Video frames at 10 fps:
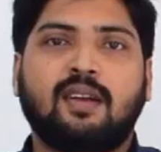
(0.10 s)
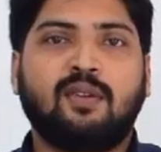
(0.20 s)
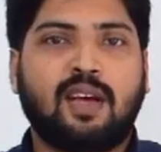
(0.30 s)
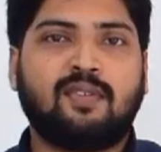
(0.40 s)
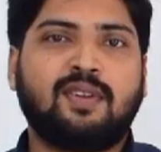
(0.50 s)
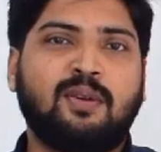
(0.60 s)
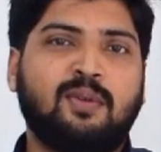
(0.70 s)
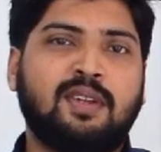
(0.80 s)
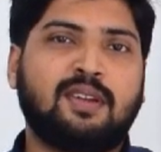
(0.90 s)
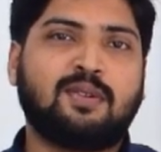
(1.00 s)
Good
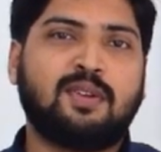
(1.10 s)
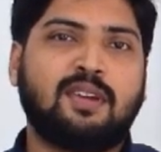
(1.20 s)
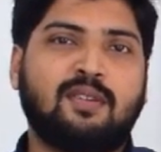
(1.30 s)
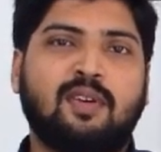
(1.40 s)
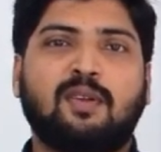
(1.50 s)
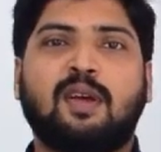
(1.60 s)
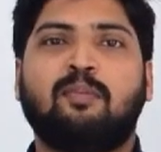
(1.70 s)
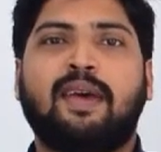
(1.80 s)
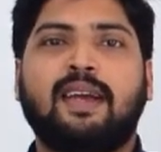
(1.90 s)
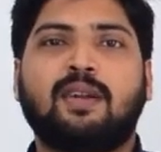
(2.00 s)
afternoon, dear students. Welcome
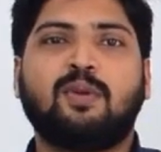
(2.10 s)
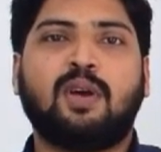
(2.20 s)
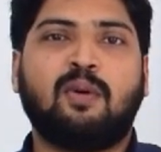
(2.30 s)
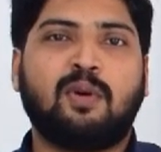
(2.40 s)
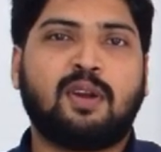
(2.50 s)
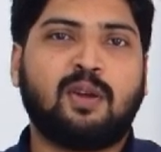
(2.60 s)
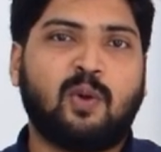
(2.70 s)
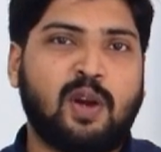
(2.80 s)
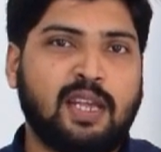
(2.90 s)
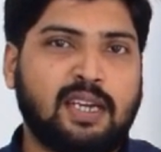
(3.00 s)
back to our
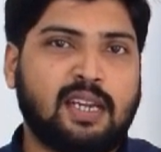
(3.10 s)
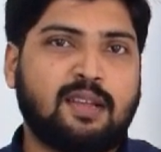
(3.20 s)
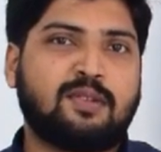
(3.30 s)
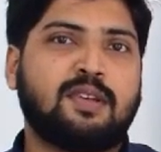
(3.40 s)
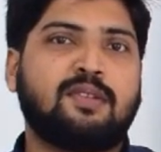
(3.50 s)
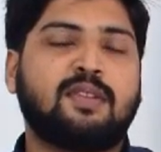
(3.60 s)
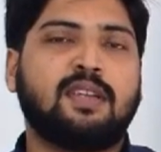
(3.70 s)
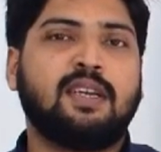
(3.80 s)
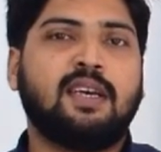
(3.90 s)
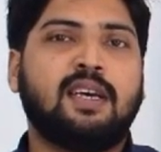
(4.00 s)
online
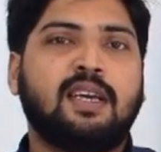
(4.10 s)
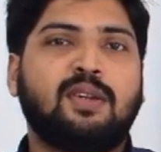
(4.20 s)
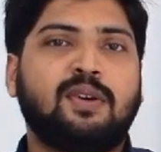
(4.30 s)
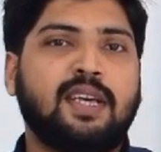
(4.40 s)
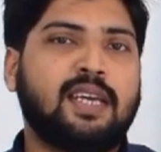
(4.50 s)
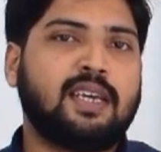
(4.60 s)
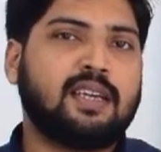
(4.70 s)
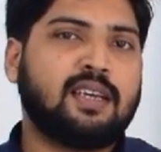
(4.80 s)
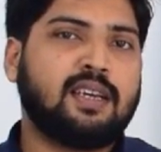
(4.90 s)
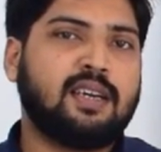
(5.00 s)
classes.
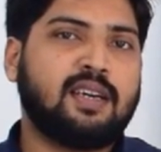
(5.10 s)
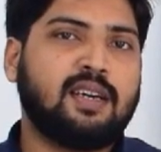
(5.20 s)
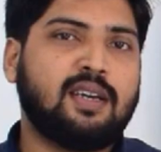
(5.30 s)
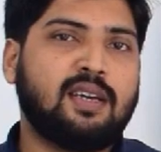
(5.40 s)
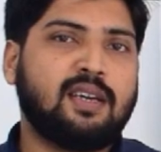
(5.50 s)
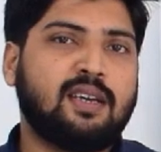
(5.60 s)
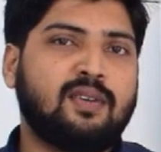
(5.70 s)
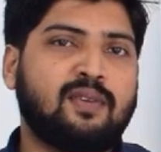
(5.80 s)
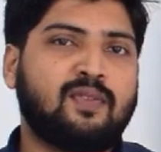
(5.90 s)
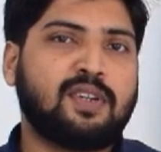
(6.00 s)
Today,
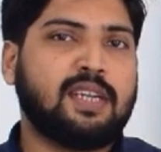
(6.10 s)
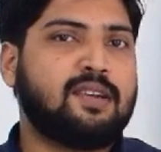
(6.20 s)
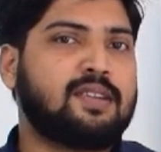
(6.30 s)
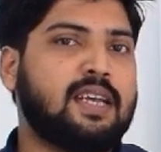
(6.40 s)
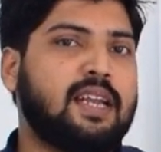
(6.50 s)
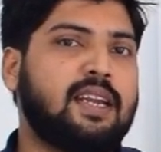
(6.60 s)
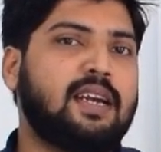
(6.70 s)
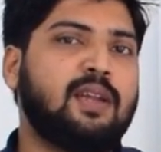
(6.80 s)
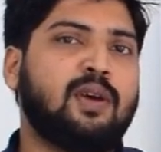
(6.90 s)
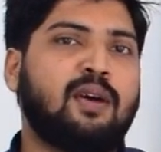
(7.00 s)
for 10th
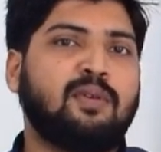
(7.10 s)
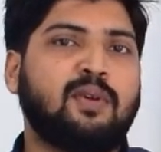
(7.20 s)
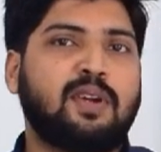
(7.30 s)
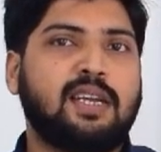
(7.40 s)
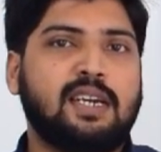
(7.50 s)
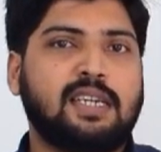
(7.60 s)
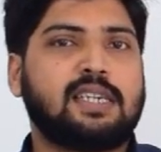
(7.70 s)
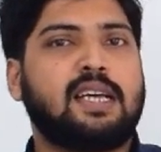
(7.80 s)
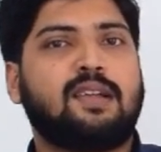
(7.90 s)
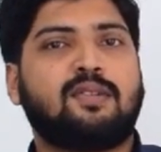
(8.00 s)
standard, you have your English
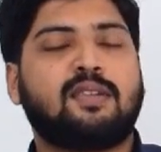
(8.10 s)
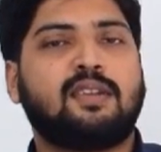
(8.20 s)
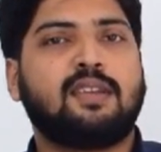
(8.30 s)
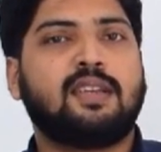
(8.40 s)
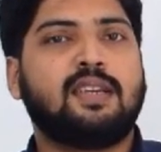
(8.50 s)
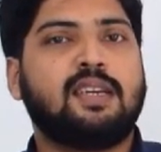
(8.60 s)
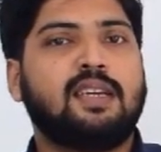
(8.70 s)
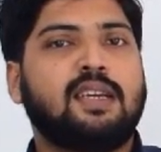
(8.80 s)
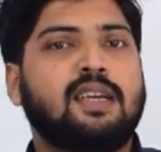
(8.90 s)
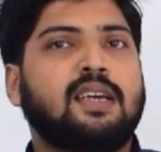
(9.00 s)
class.
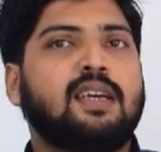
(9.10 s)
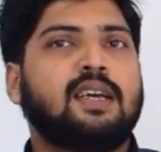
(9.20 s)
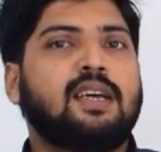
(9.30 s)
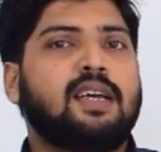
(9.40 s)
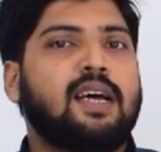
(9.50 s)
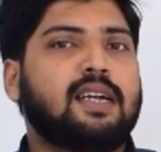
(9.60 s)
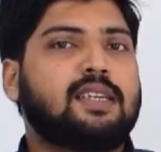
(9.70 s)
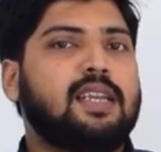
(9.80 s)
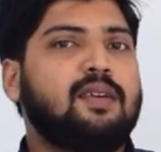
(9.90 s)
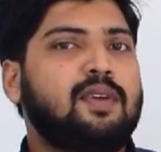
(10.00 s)

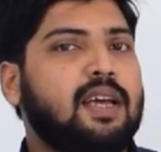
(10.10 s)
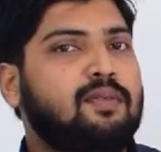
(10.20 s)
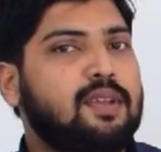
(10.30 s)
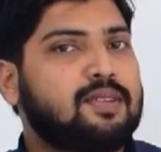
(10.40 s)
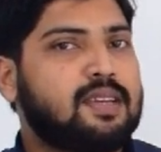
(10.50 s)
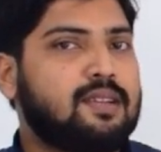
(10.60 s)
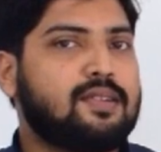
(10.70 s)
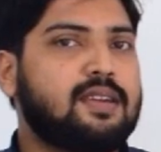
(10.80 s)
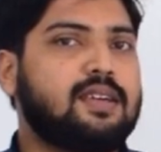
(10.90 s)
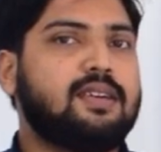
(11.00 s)
Actually, we have
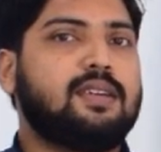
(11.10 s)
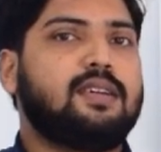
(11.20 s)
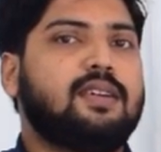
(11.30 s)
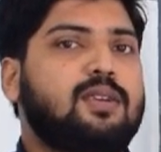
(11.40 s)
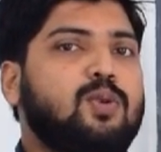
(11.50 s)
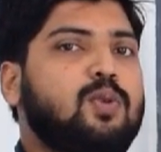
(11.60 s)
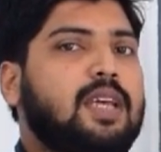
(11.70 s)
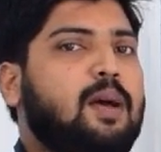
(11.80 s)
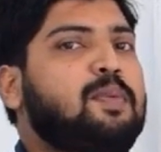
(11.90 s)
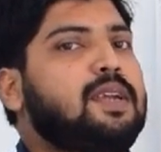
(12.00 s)
discussed two
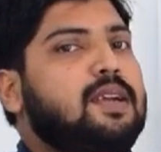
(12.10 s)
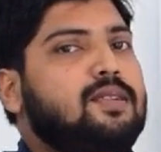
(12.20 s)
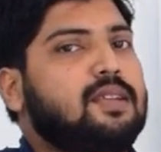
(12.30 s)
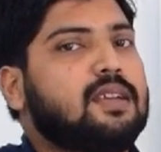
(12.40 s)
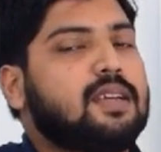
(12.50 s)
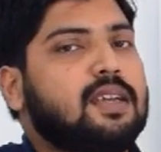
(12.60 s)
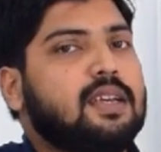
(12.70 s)
chapters